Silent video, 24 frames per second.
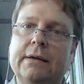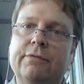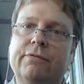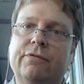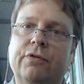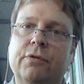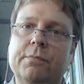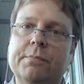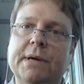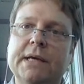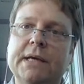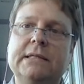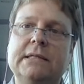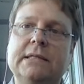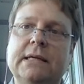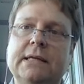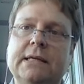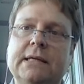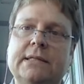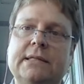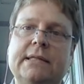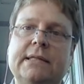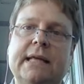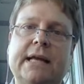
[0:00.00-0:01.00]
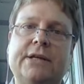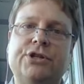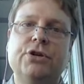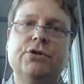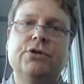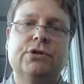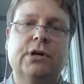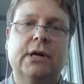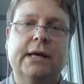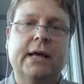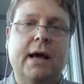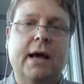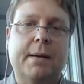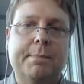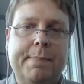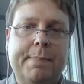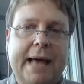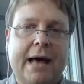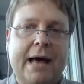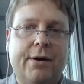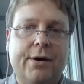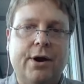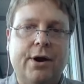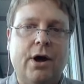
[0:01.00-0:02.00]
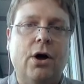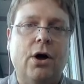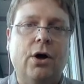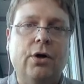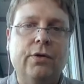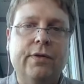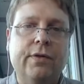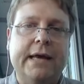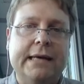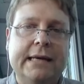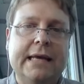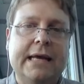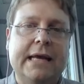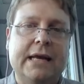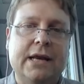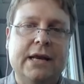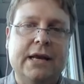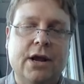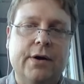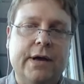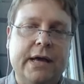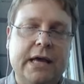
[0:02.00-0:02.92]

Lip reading: for business, that's usually about all they need.